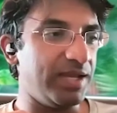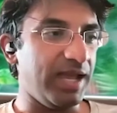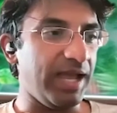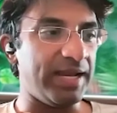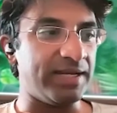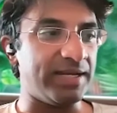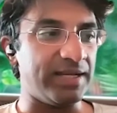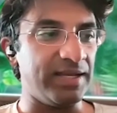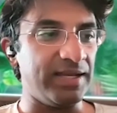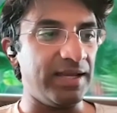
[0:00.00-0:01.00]
And
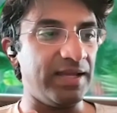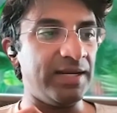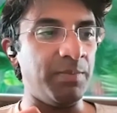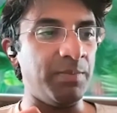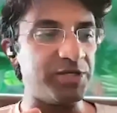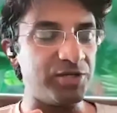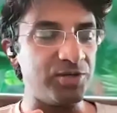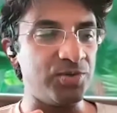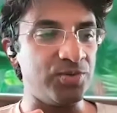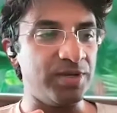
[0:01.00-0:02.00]
number two,
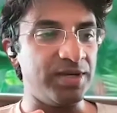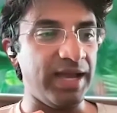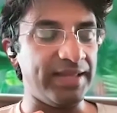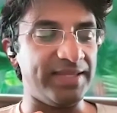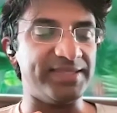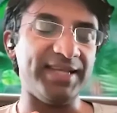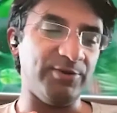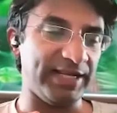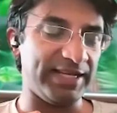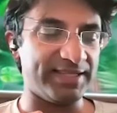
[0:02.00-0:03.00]
and this sounds
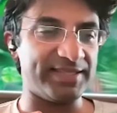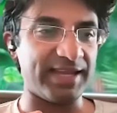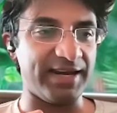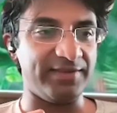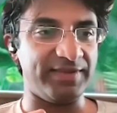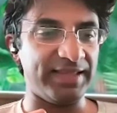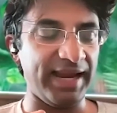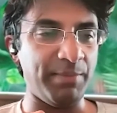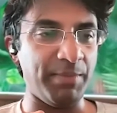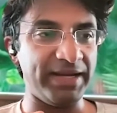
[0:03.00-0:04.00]
like the kind of thing that I
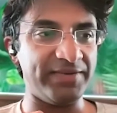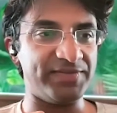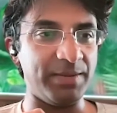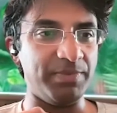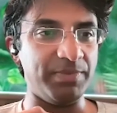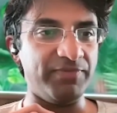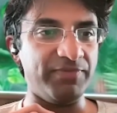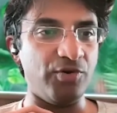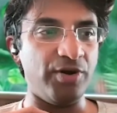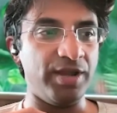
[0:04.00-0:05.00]
might have said before,
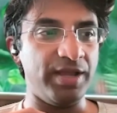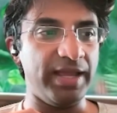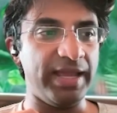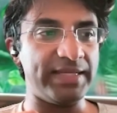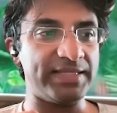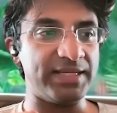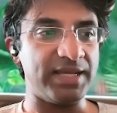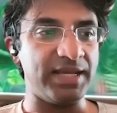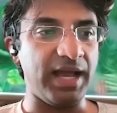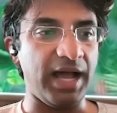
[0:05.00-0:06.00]
is
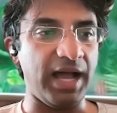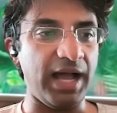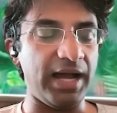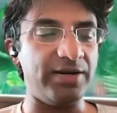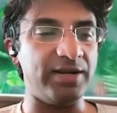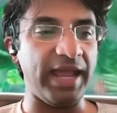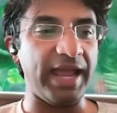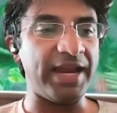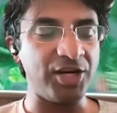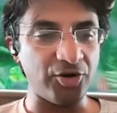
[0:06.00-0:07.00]
I'd
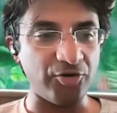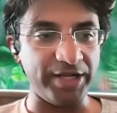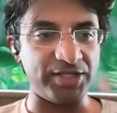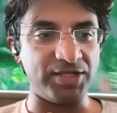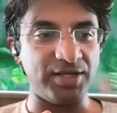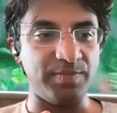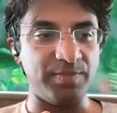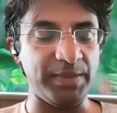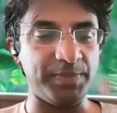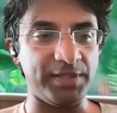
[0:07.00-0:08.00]
encourage
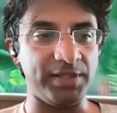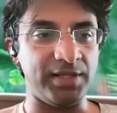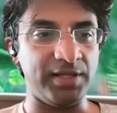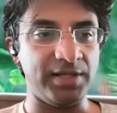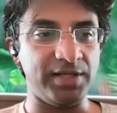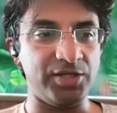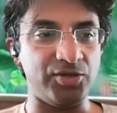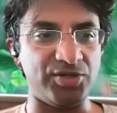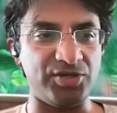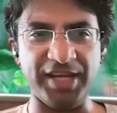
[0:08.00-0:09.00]
people to
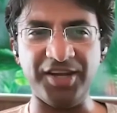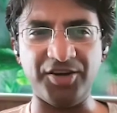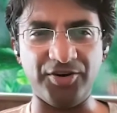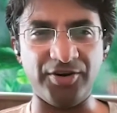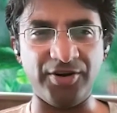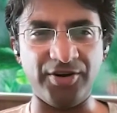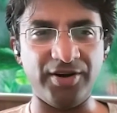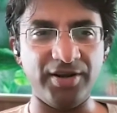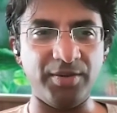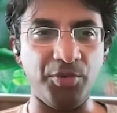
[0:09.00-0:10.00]
tinker
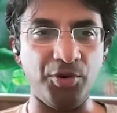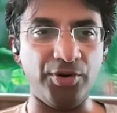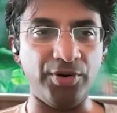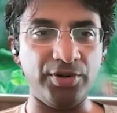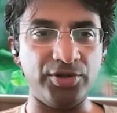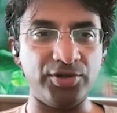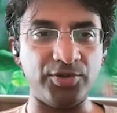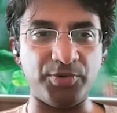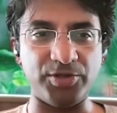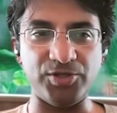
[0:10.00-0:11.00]
more, to
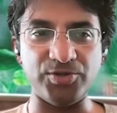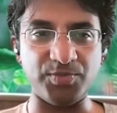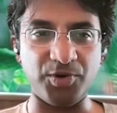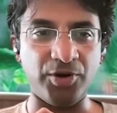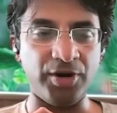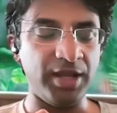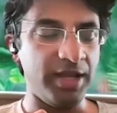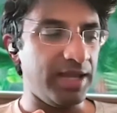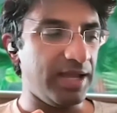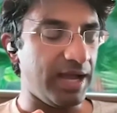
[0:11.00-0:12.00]
produce more.
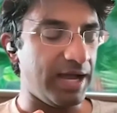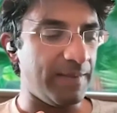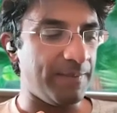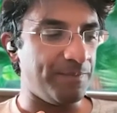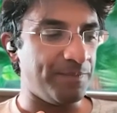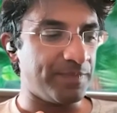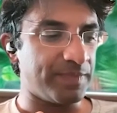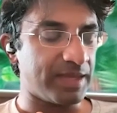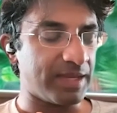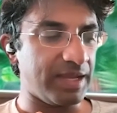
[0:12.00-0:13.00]

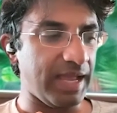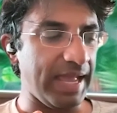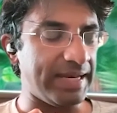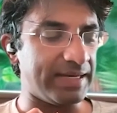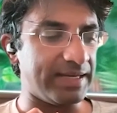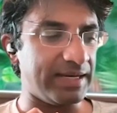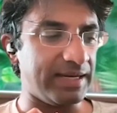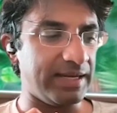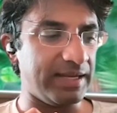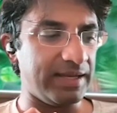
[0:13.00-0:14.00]
And
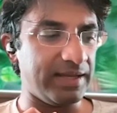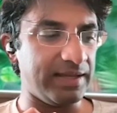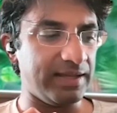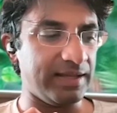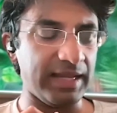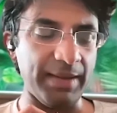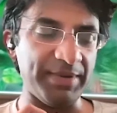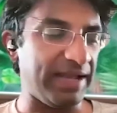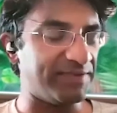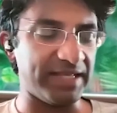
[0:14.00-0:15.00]
I mean,
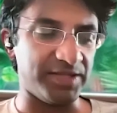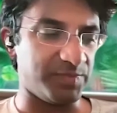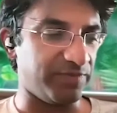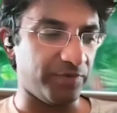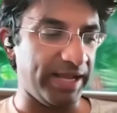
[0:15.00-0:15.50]
I've said this before.